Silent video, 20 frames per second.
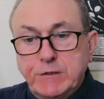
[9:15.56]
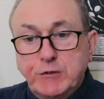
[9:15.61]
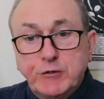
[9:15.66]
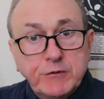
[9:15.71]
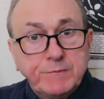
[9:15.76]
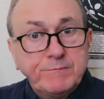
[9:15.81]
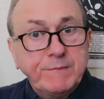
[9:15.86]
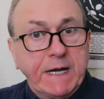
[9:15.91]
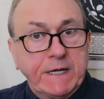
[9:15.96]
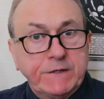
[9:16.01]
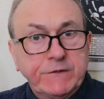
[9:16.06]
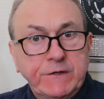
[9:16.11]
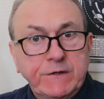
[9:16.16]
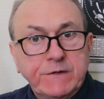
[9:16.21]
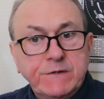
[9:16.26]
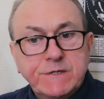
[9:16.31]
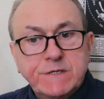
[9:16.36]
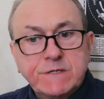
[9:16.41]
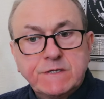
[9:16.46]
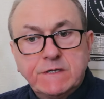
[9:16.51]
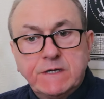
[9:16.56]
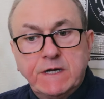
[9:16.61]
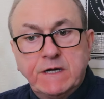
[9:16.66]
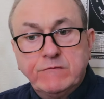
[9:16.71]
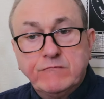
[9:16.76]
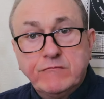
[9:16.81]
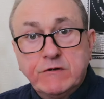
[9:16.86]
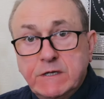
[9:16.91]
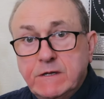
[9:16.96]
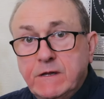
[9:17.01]
good manners
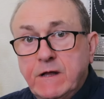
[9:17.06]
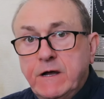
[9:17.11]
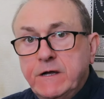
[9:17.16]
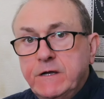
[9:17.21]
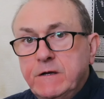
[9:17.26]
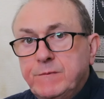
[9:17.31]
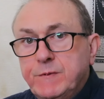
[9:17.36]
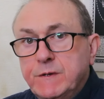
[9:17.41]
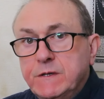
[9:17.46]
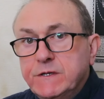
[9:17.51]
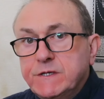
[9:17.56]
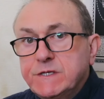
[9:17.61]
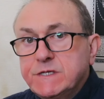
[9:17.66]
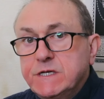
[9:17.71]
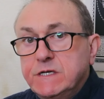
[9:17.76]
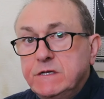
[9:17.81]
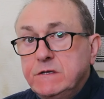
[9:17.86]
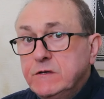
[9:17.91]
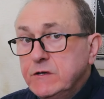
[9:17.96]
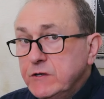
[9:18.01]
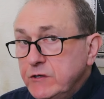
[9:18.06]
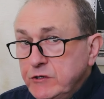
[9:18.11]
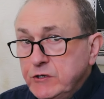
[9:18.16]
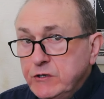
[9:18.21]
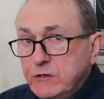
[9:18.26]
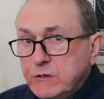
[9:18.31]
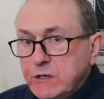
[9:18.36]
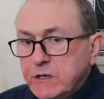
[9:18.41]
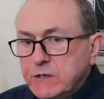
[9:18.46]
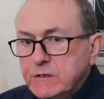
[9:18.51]
and reliability that
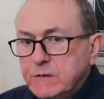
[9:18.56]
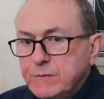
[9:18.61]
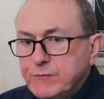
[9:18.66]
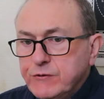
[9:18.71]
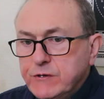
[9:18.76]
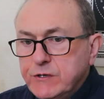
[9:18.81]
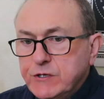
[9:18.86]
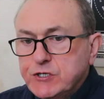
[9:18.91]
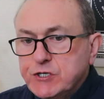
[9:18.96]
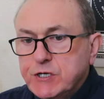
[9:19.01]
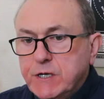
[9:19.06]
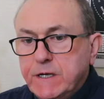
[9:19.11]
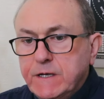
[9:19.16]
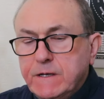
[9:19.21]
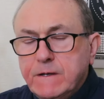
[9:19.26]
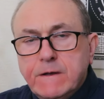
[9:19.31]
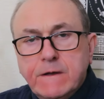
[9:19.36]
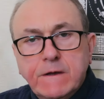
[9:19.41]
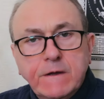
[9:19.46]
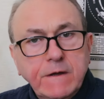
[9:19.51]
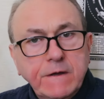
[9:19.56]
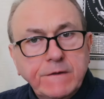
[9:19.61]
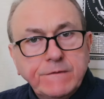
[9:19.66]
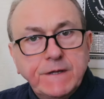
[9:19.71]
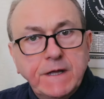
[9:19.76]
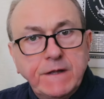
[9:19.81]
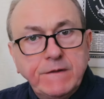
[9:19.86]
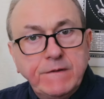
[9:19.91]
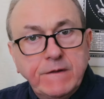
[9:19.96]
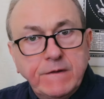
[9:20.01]
you can appreciate,
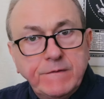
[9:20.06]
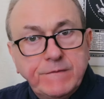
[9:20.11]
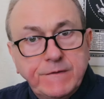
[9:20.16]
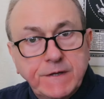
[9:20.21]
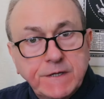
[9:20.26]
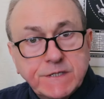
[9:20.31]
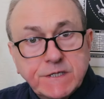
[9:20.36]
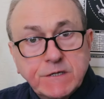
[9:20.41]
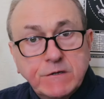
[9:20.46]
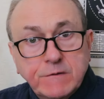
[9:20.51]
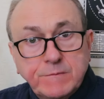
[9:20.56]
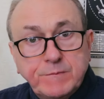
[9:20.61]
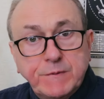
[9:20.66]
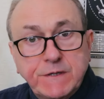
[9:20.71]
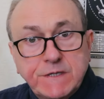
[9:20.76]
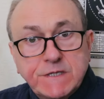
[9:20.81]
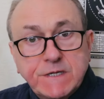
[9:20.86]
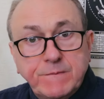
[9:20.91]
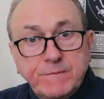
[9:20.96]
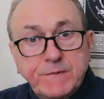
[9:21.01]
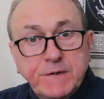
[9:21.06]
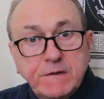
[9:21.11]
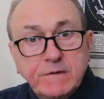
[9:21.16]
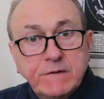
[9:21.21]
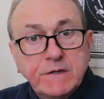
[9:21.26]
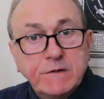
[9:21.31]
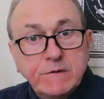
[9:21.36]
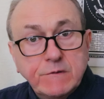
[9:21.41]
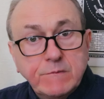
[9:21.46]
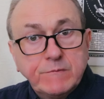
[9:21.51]
then this could be something
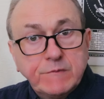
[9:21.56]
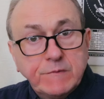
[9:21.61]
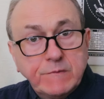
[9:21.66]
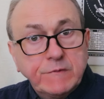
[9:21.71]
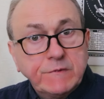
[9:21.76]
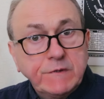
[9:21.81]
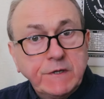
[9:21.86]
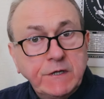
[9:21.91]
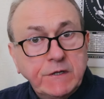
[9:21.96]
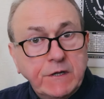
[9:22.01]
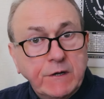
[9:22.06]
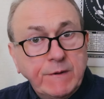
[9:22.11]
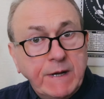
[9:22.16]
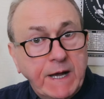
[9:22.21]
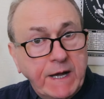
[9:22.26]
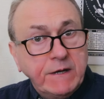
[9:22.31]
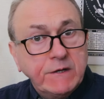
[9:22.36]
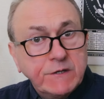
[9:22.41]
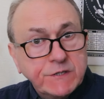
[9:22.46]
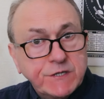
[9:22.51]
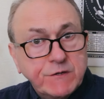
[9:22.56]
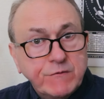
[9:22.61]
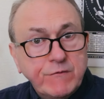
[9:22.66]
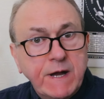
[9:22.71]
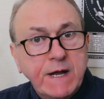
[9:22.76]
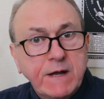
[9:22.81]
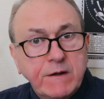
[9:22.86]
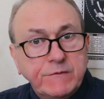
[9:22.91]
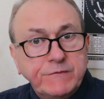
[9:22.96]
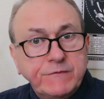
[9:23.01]
that, you know, hangs
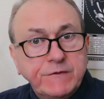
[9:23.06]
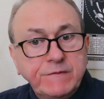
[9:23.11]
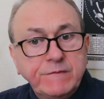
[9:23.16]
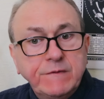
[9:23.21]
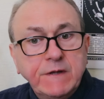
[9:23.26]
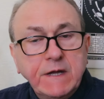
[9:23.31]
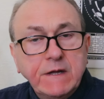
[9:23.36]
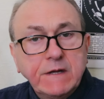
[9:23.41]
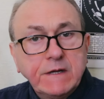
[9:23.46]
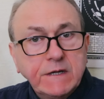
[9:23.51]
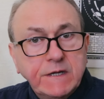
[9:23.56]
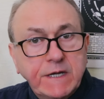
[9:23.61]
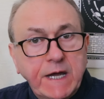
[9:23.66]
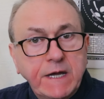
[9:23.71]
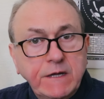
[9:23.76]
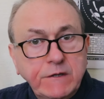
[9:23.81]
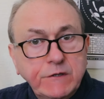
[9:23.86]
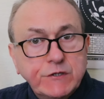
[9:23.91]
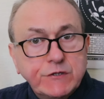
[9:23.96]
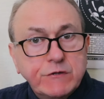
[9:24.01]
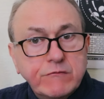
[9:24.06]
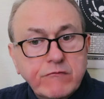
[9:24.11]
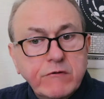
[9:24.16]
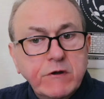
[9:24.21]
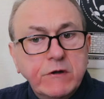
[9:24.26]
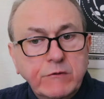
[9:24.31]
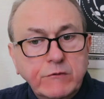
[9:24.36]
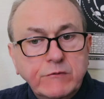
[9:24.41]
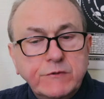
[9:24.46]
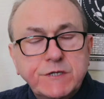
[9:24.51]
around and gains
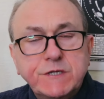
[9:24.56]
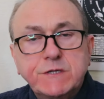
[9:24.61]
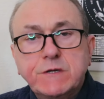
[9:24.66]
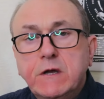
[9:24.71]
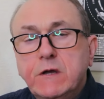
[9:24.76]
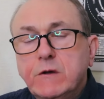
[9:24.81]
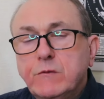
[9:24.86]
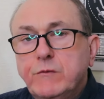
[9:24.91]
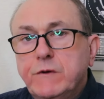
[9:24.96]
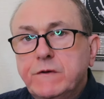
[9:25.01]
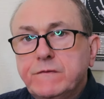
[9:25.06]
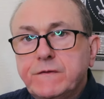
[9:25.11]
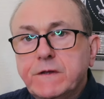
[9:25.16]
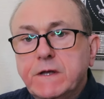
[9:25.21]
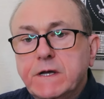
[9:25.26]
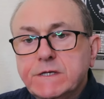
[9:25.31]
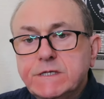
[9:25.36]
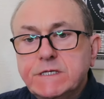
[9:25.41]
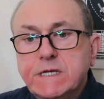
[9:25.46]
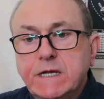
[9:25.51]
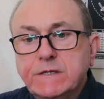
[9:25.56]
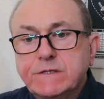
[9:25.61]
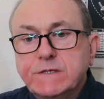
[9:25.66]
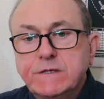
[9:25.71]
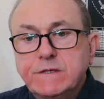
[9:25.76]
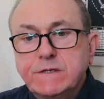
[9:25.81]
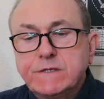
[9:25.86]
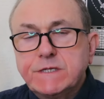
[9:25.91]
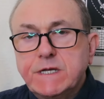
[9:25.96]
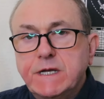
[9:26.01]
roots with
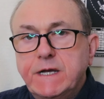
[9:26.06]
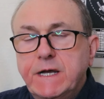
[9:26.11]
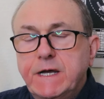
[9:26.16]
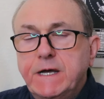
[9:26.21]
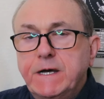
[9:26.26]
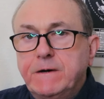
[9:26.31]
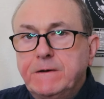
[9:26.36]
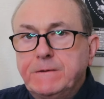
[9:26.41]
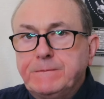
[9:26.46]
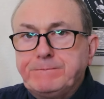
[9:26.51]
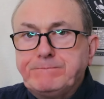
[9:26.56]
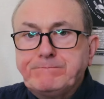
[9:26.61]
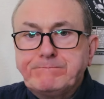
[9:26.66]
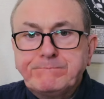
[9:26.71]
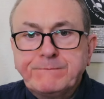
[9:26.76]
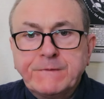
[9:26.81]
Saturn's help.